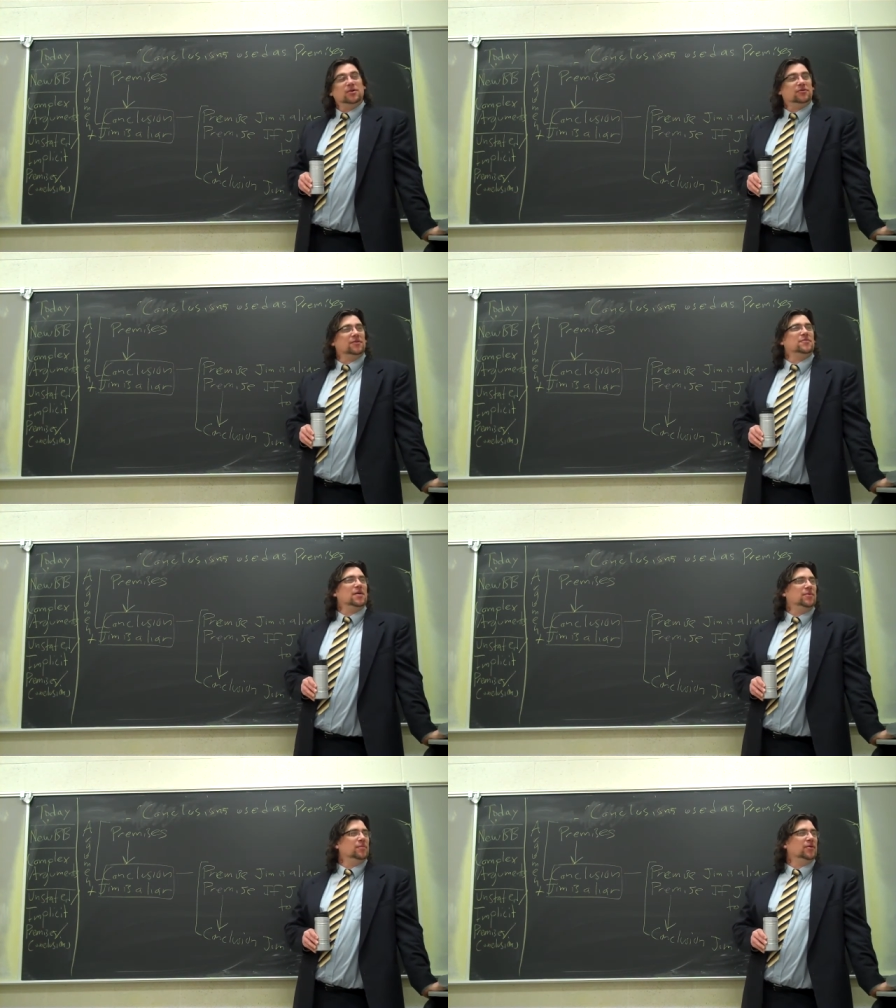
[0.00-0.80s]
still
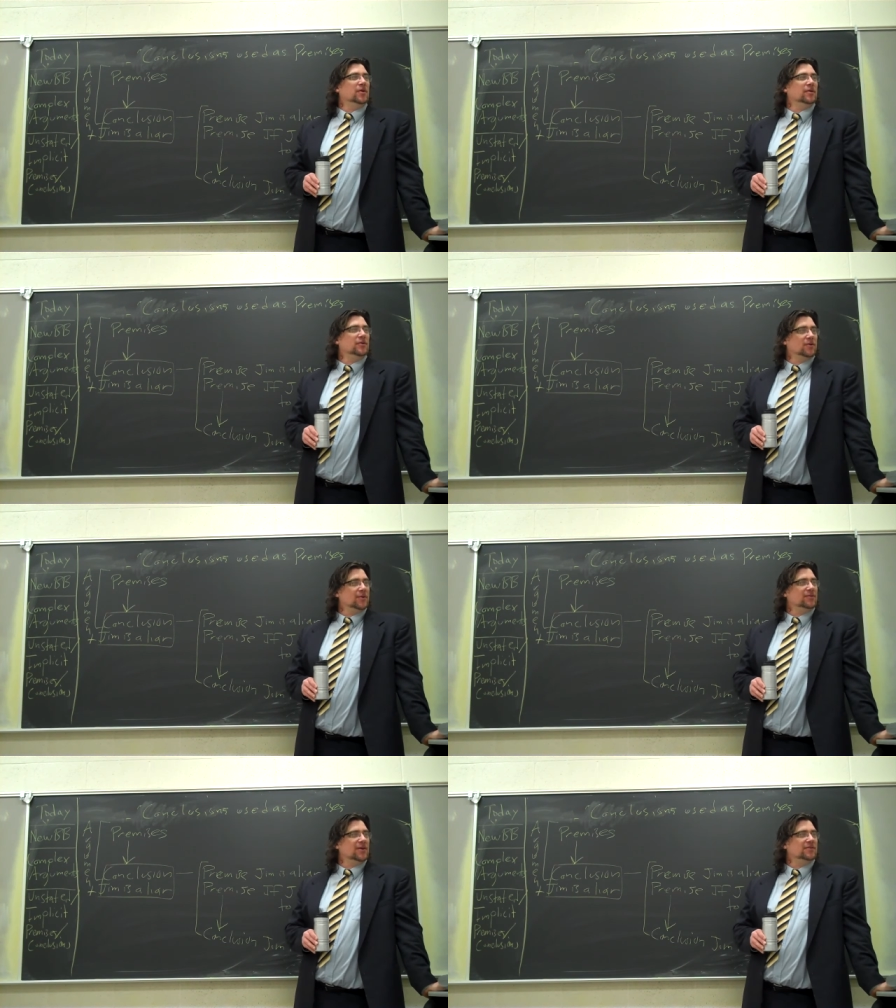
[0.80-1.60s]
find people to, to
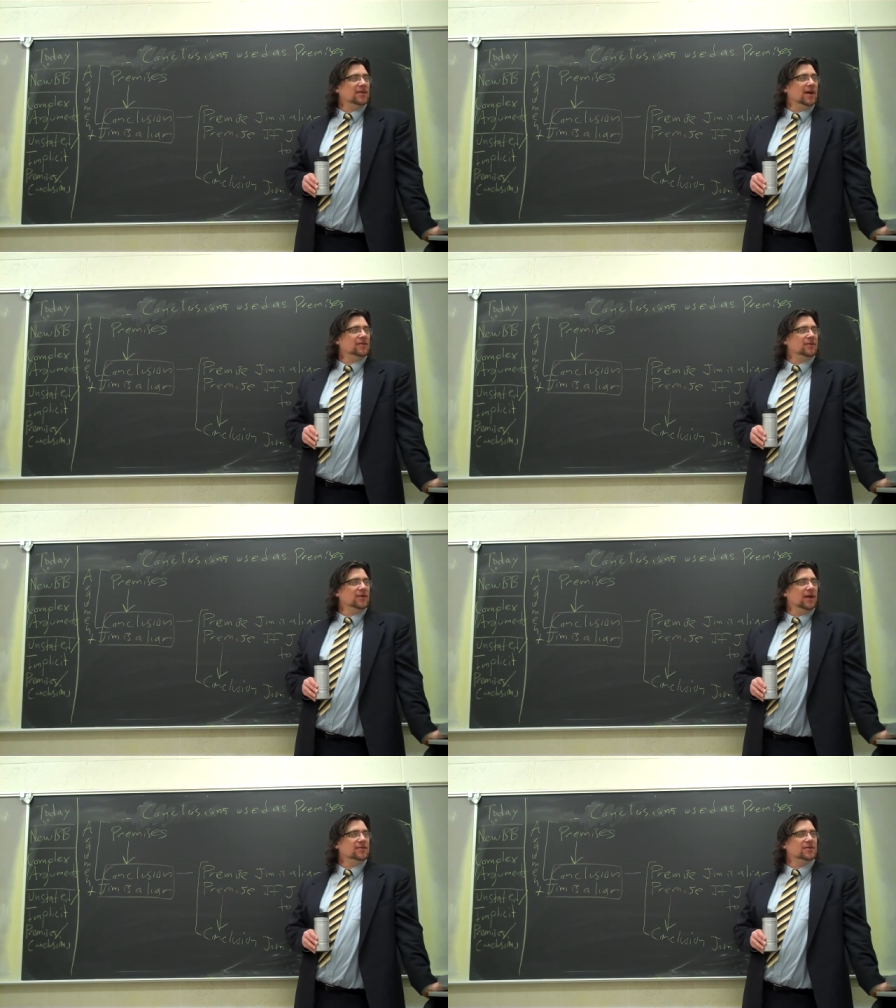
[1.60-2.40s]
criticize that too,
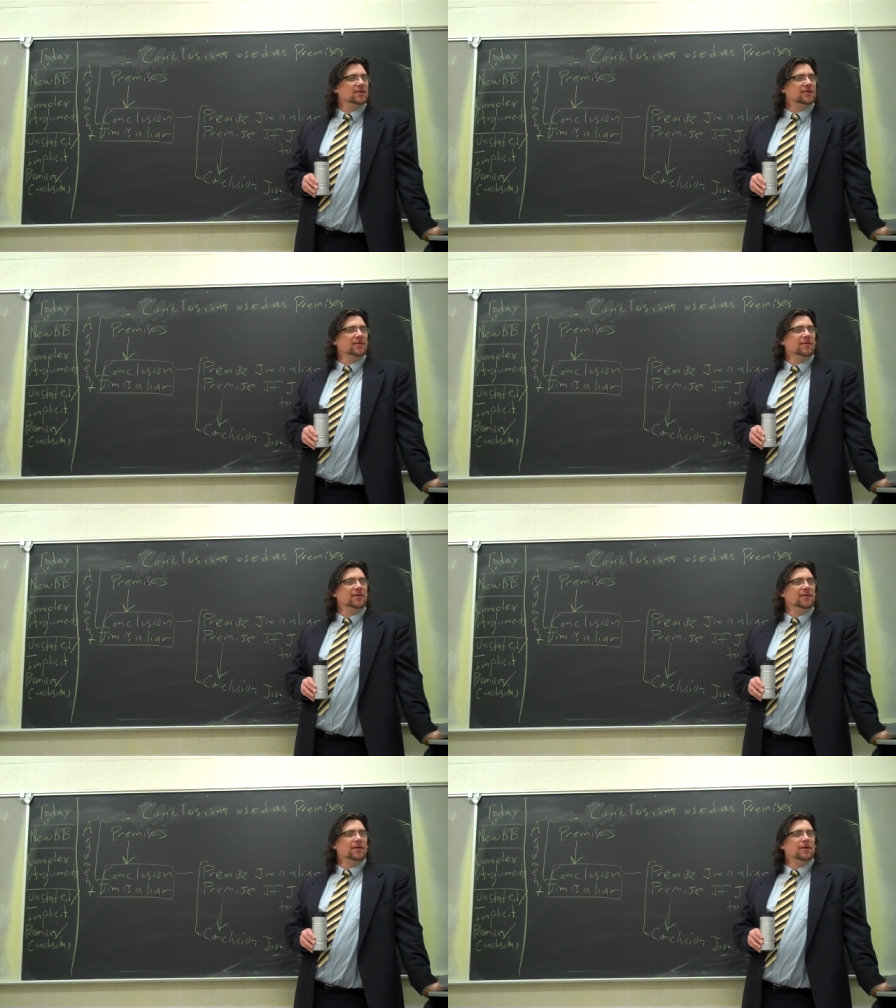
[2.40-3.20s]
can't you?
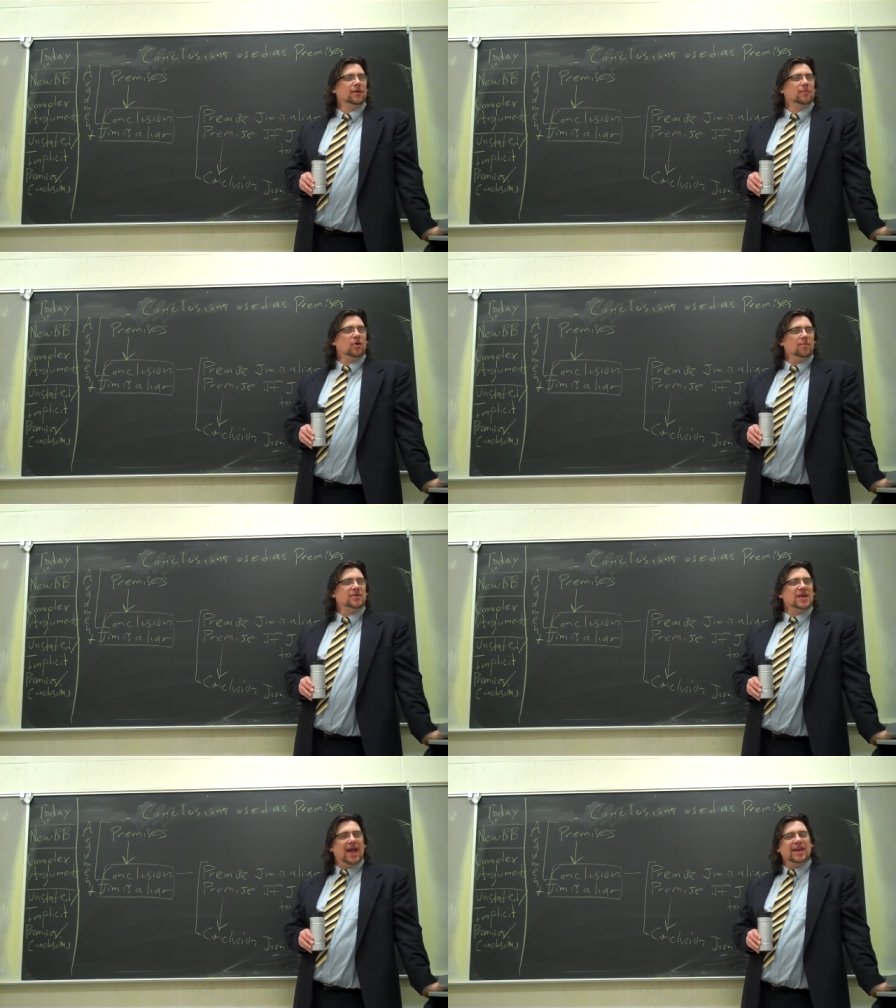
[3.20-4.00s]
Pretty
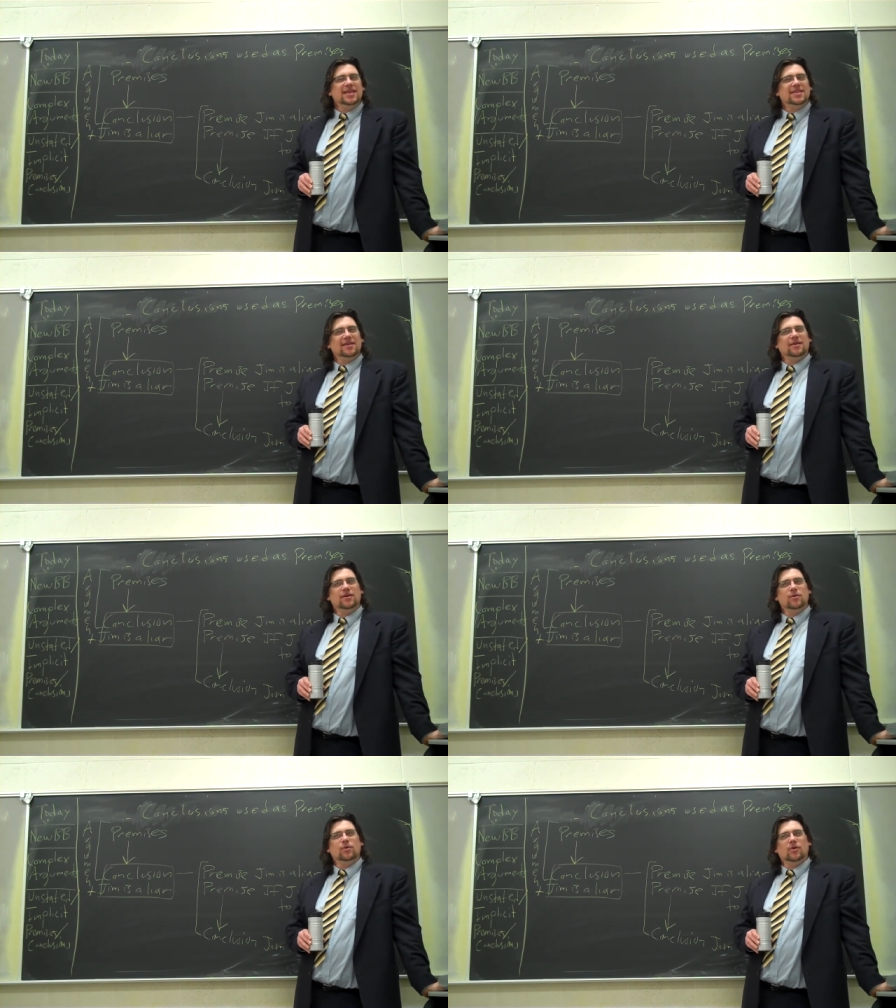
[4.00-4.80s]
much anything that
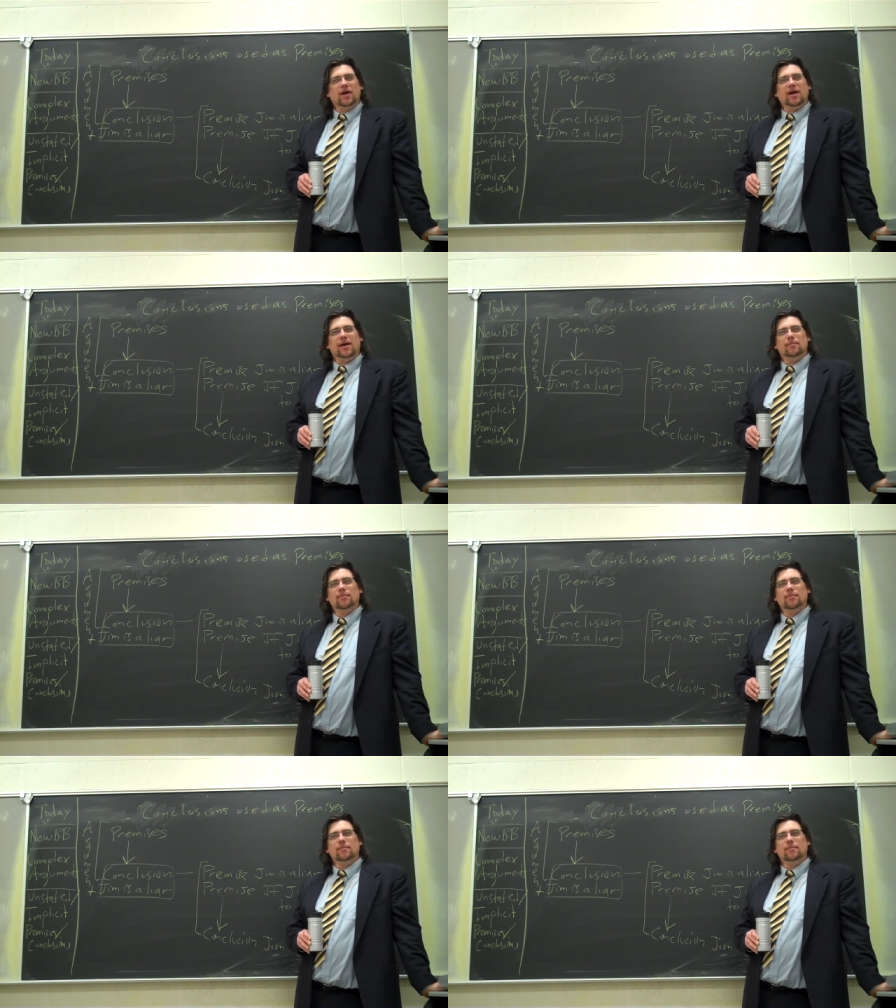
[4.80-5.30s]
you claim,